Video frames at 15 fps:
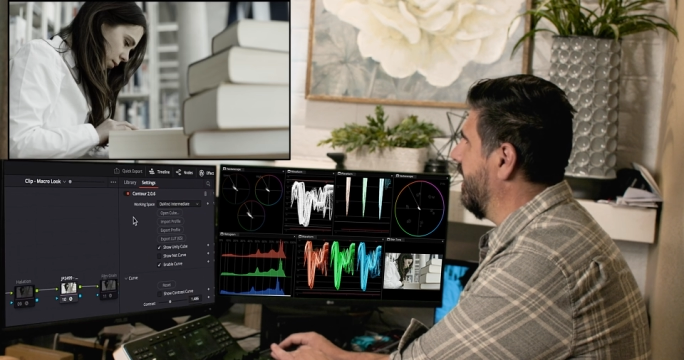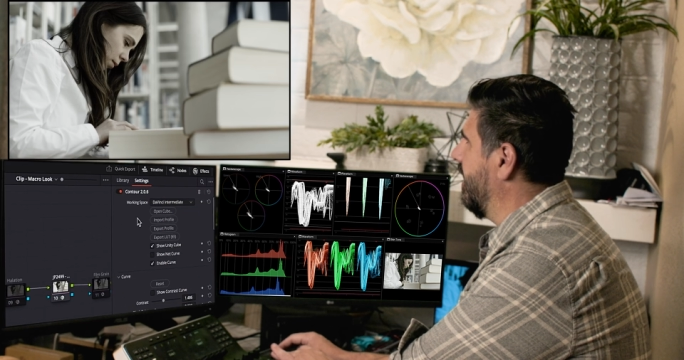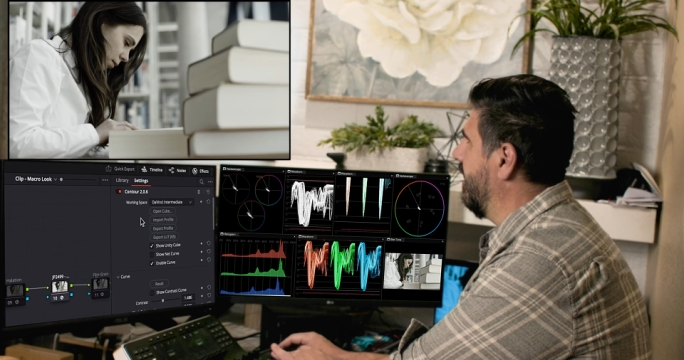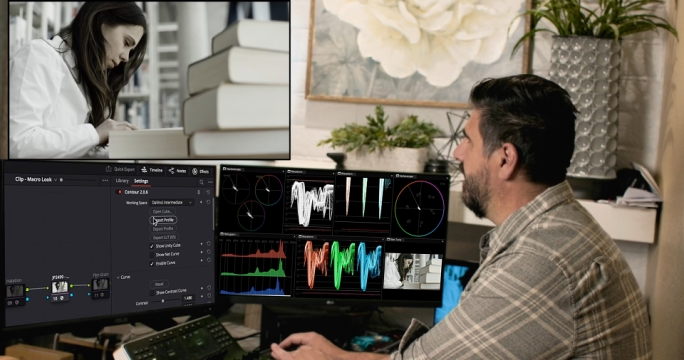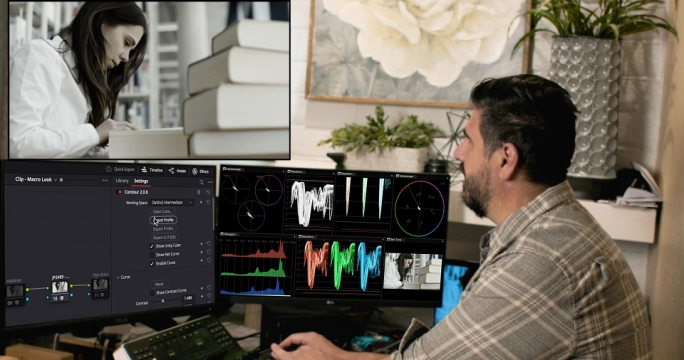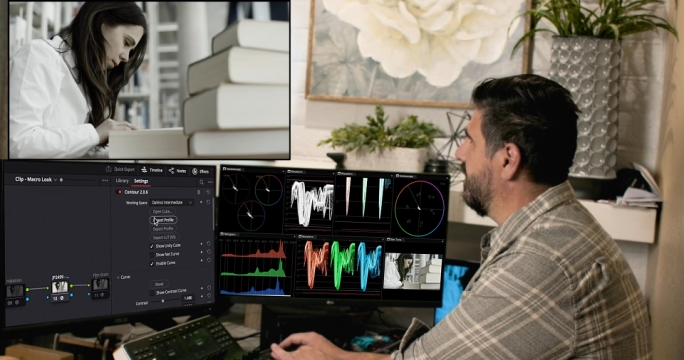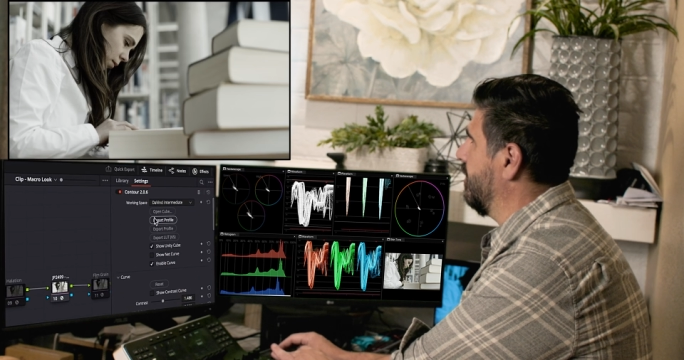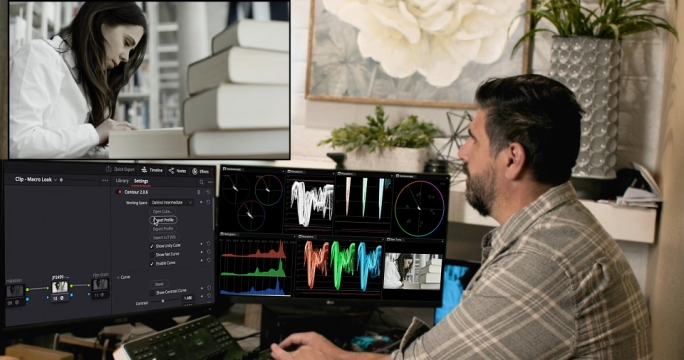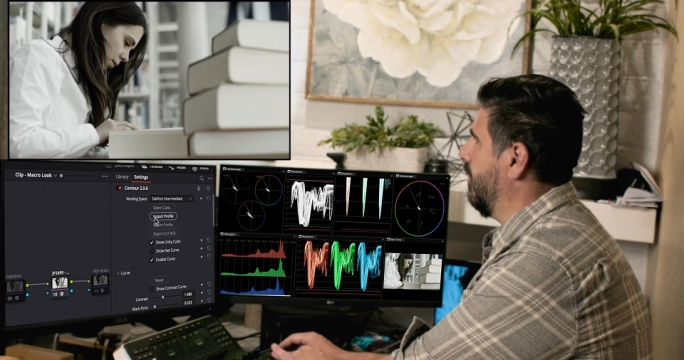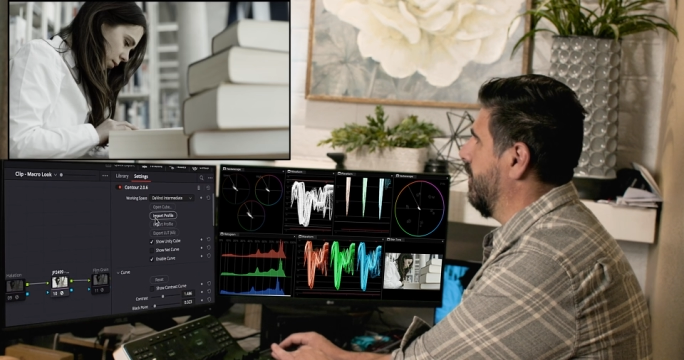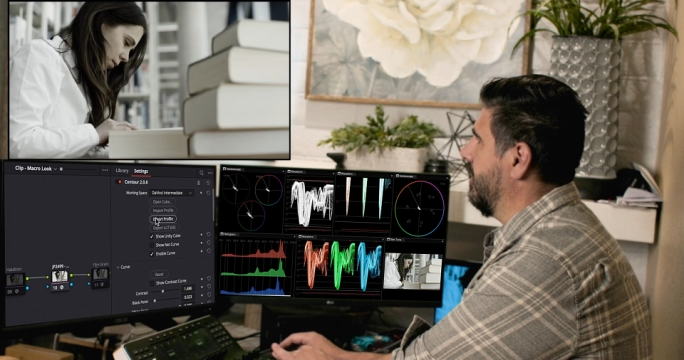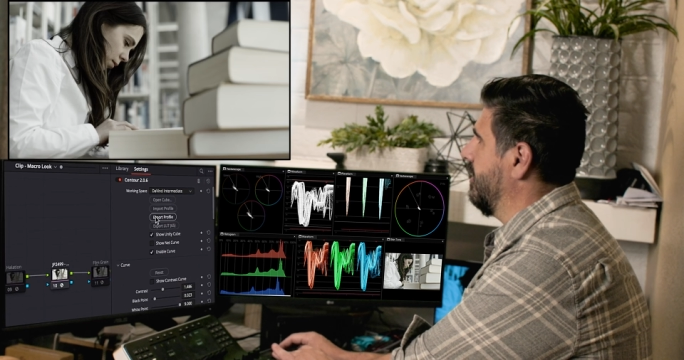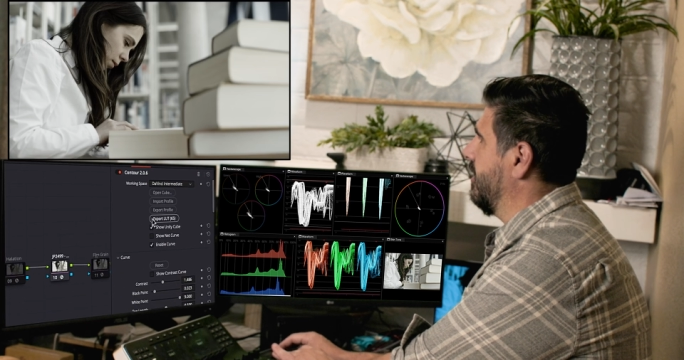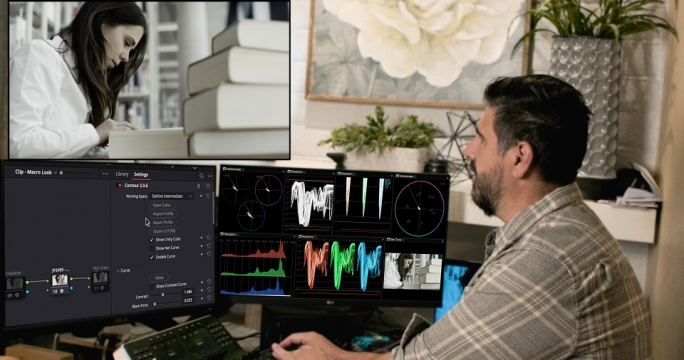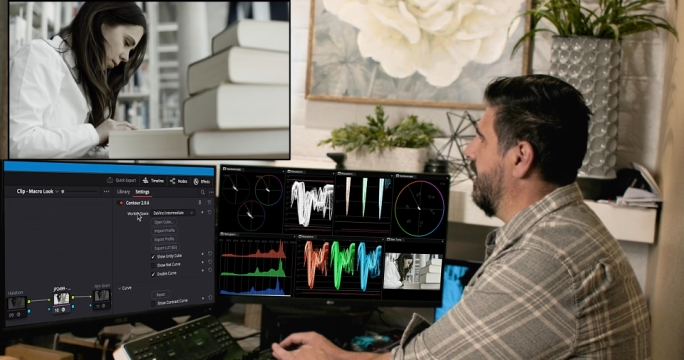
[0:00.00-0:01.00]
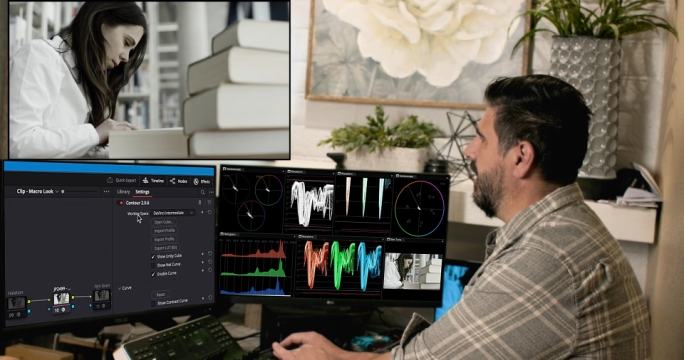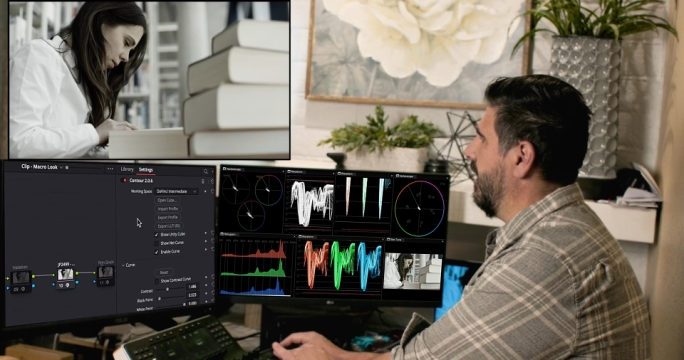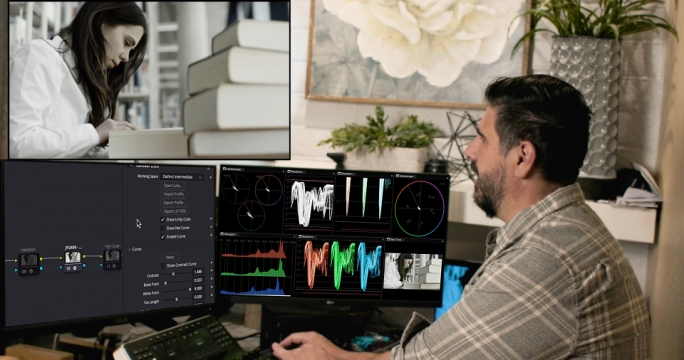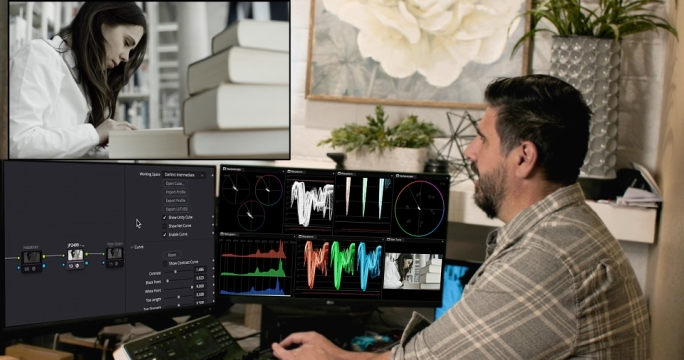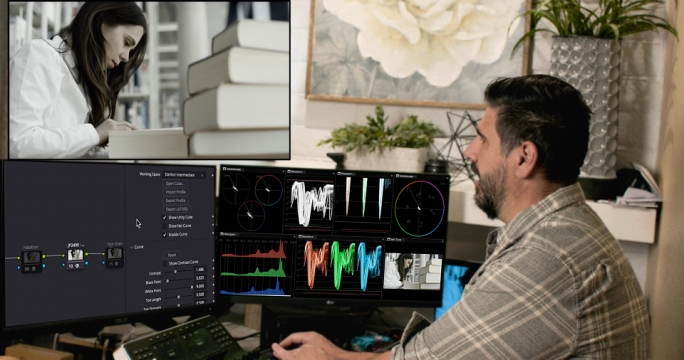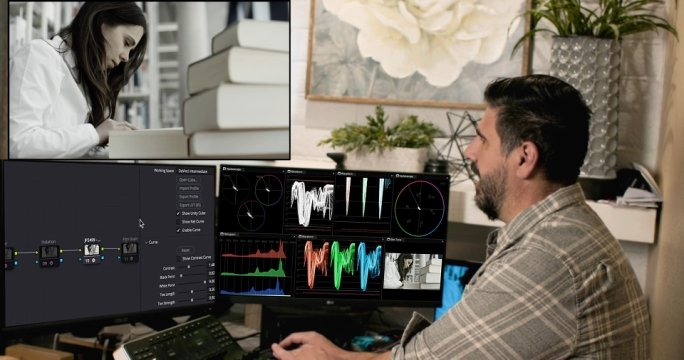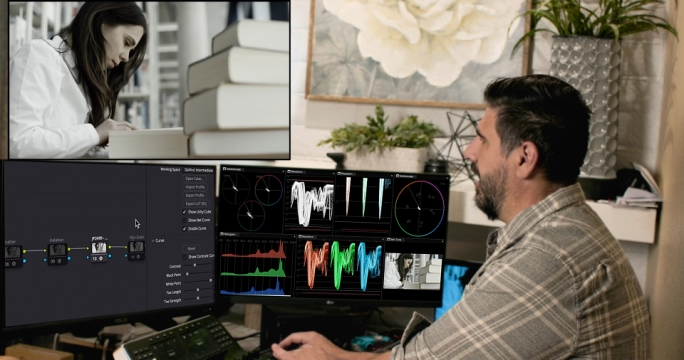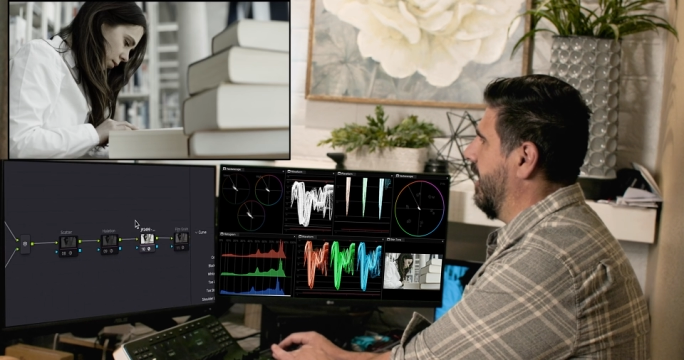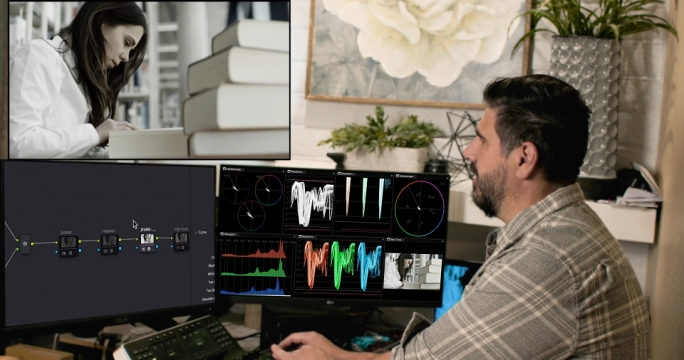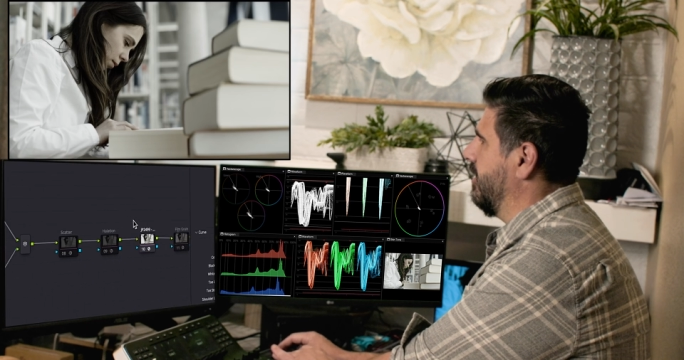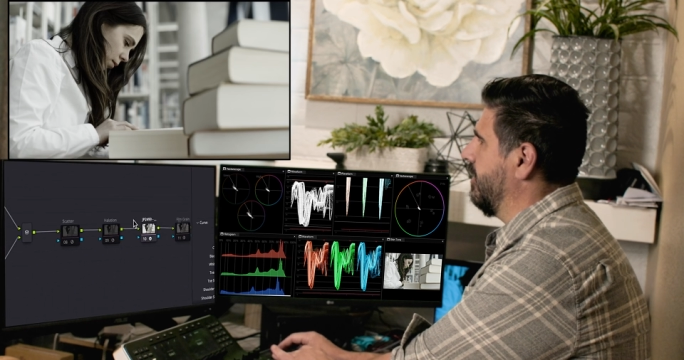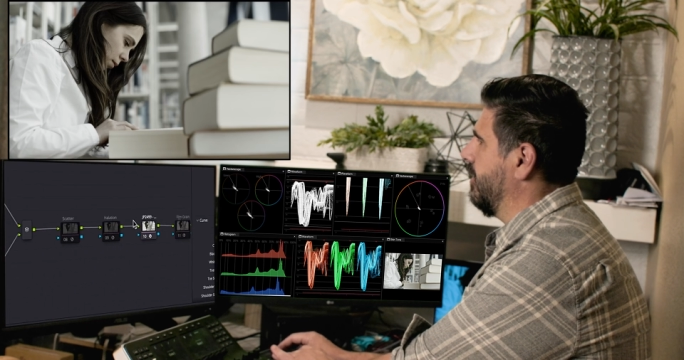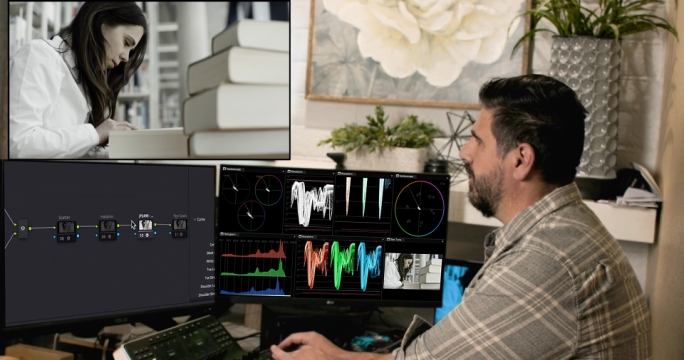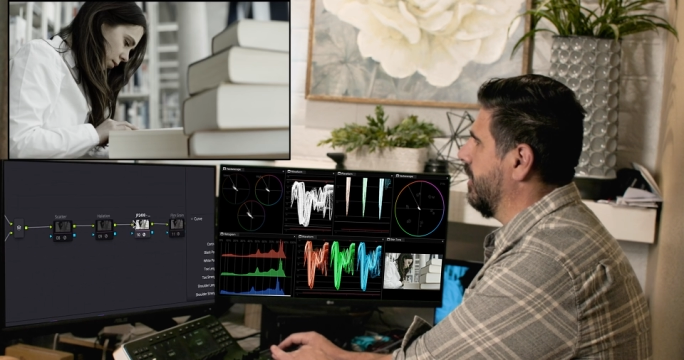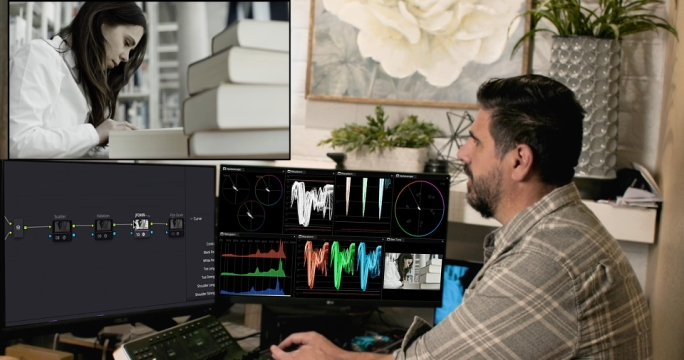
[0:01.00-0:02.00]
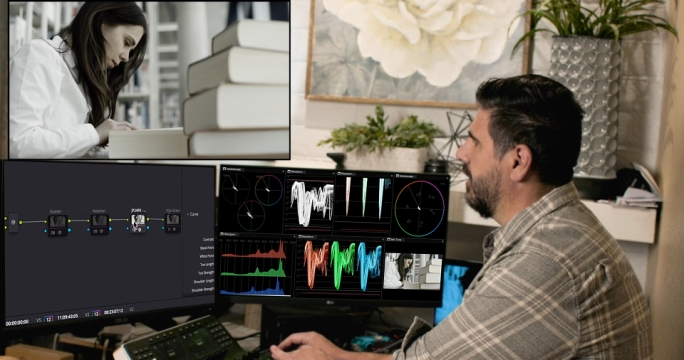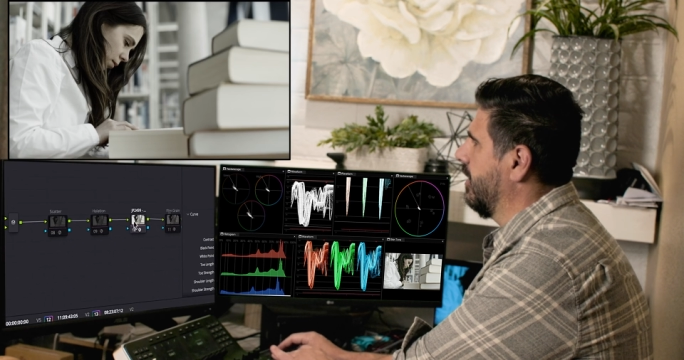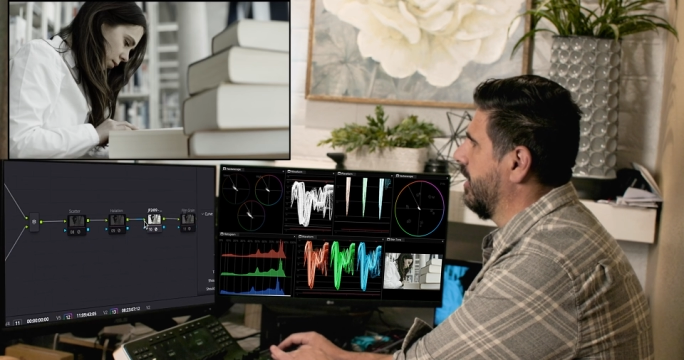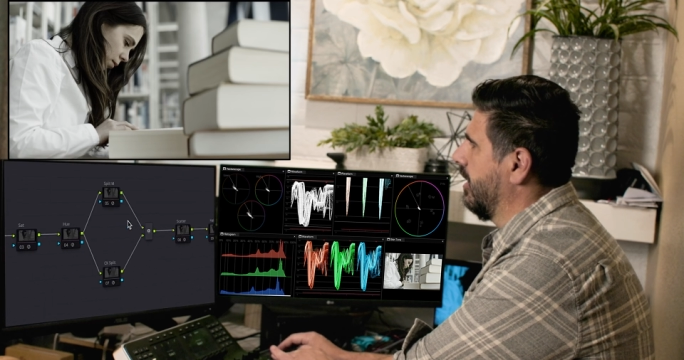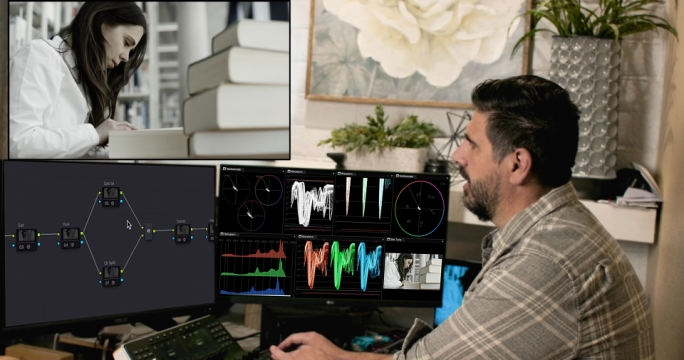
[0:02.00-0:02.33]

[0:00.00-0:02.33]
this one today, contour.